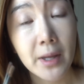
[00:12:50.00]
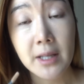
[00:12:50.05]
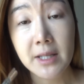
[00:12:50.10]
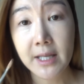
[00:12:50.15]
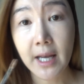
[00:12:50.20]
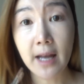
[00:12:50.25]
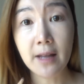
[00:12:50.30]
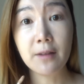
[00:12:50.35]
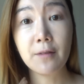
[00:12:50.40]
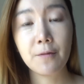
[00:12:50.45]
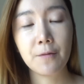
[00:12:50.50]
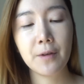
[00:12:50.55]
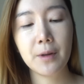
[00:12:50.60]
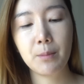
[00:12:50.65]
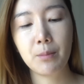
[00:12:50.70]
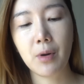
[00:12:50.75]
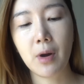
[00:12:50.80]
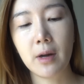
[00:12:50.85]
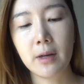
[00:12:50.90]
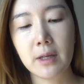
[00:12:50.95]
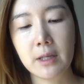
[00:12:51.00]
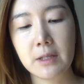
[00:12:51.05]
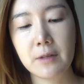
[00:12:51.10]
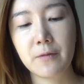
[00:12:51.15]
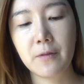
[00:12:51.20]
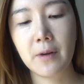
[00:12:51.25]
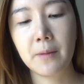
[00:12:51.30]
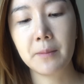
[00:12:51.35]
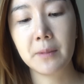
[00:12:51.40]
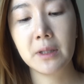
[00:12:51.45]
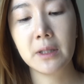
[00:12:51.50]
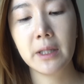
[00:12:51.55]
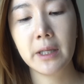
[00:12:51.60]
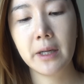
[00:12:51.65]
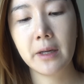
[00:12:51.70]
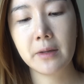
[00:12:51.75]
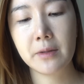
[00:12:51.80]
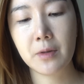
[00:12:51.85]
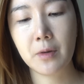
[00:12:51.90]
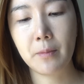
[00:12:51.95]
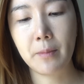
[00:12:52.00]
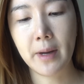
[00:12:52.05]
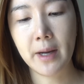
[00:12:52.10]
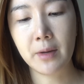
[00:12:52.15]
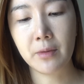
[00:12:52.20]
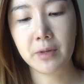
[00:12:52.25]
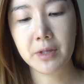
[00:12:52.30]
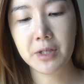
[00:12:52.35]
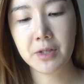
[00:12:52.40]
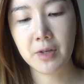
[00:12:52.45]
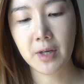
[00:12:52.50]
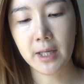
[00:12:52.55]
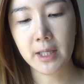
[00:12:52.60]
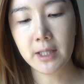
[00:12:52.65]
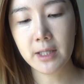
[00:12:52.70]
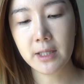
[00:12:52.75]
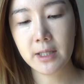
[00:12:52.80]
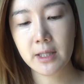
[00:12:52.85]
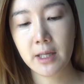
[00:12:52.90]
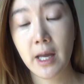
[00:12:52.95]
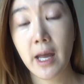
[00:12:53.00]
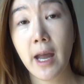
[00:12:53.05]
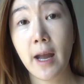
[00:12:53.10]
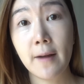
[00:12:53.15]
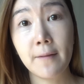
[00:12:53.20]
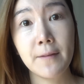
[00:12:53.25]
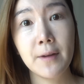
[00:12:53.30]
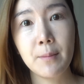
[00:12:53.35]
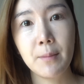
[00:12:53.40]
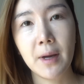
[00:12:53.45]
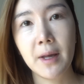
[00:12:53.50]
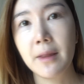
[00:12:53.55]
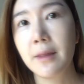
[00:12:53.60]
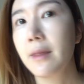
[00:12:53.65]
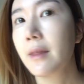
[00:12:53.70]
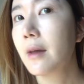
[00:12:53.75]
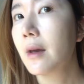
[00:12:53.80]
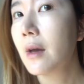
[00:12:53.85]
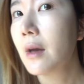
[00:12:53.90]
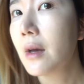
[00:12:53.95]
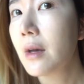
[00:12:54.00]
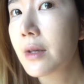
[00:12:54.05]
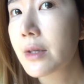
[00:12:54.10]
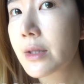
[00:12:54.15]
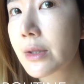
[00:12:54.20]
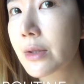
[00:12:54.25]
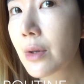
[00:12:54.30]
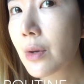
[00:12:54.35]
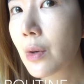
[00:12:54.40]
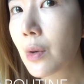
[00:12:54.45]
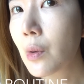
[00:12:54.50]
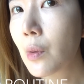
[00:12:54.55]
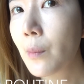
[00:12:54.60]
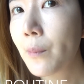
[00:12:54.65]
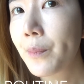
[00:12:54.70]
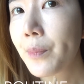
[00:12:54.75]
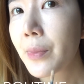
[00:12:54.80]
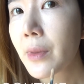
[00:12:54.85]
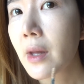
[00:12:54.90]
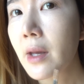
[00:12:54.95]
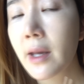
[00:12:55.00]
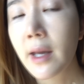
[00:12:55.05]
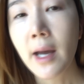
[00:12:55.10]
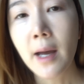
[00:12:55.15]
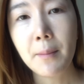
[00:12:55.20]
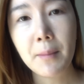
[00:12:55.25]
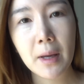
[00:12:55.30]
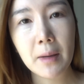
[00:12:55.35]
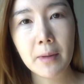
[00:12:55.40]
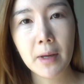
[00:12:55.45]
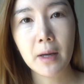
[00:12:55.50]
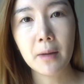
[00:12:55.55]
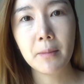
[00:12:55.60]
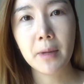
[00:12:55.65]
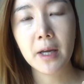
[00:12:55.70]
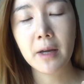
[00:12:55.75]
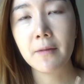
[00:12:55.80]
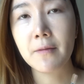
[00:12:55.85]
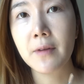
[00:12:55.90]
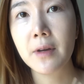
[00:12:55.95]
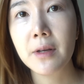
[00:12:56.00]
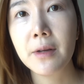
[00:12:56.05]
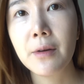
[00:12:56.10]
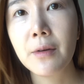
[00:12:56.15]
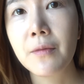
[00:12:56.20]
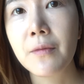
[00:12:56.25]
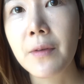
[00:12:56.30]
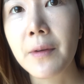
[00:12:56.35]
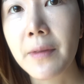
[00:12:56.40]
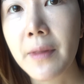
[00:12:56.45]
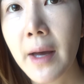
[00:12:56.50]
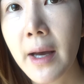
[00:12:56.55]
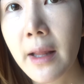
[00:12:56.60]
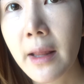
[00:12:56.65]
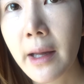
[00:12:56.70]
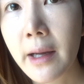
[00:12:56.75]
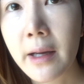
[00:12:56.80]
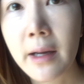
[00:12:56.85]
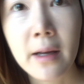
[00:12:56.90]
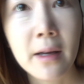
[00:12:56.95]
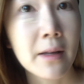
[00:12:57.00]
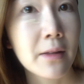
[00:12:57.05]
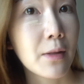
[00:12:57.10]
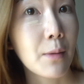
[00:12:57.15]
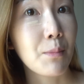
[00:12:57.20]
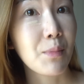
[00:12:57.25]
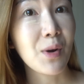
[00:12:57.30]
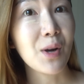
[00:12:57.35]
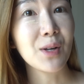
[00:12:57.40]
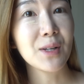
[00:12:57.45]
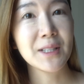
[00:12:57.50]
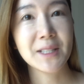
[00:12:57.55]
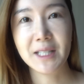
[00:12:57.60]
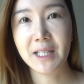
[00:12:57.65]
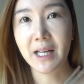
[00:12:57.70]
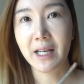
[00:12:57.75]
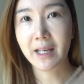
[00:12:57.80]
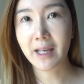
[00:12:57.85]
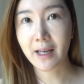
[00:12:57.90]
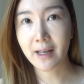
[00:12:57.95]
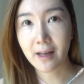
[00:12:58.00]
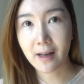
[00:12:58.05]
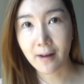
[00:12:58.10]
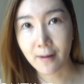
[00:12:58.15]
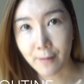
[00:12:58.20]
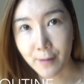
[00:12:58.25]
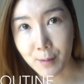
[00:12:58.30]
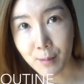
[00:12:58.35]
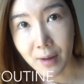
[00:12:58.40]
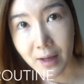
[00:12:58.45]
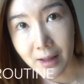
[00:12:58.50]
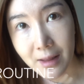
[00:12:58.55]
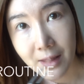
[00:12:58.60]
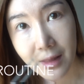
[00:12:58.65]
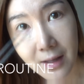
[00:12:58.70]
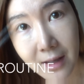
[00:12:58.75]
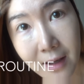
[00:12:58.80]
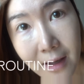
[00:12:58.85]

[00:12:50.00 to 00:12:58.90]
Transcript: 10 free products from KLAIRS or by WISHTREND every month. So yeah, maybe I'll make a video for that, like the products that I get every month.